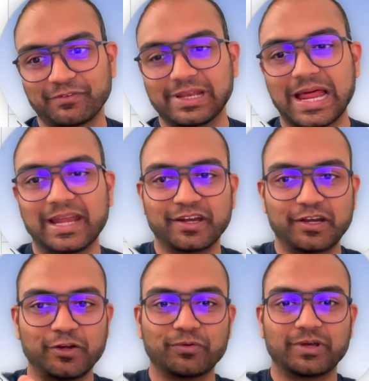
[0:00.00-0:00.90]
landed
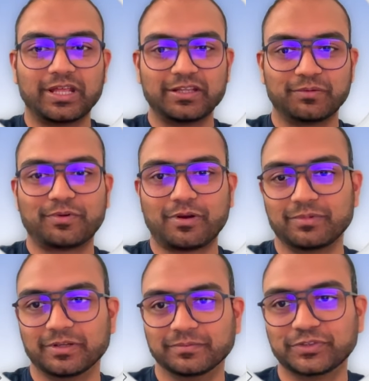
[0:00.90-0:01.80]
into another
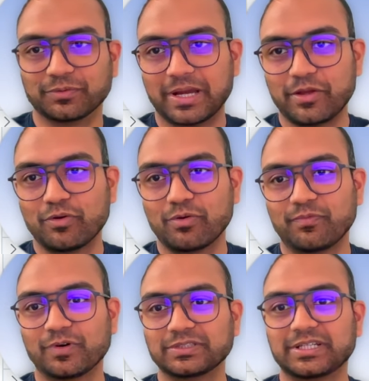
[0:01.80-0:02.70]
problem. So my hope
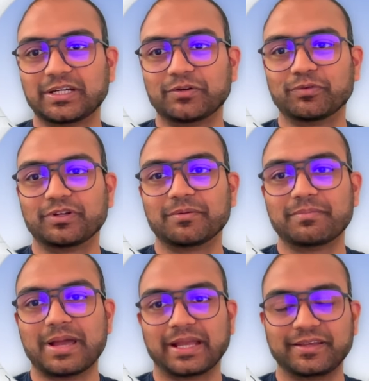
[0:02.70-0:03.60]
was that it would come
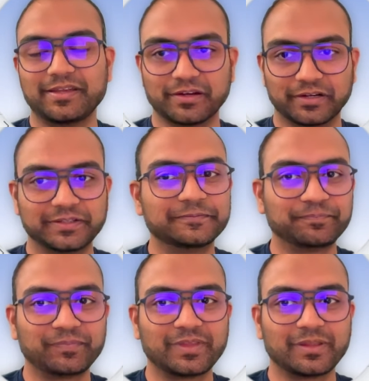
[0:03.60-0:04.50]
back here,
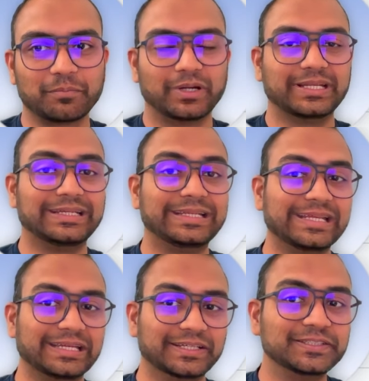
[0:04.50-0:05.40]
but it
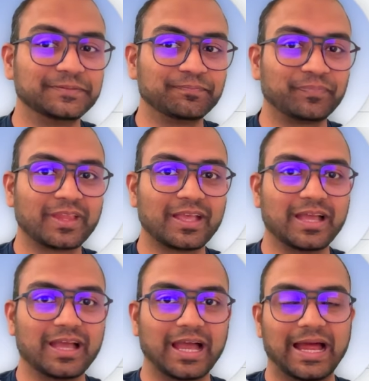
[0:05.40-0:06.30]
didn't.
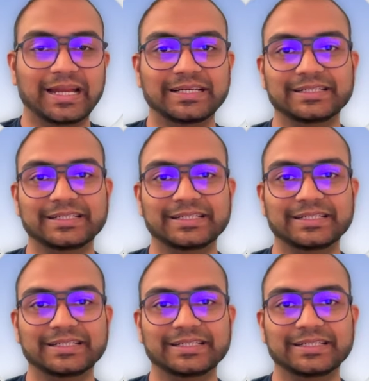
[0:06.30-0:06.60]
And,